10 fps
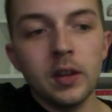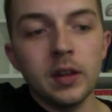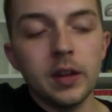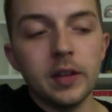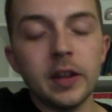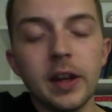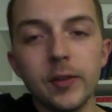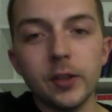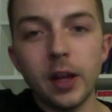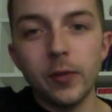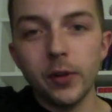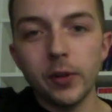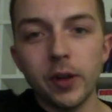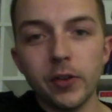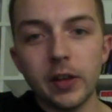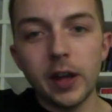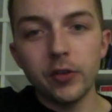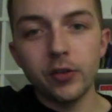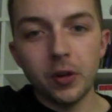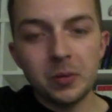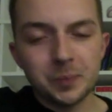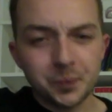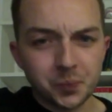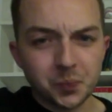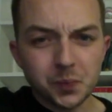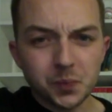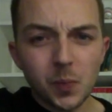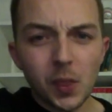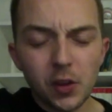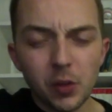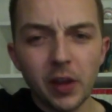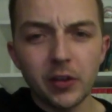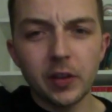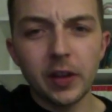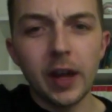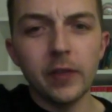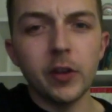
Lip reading: And then after that, for the rest of the outro, you basically have this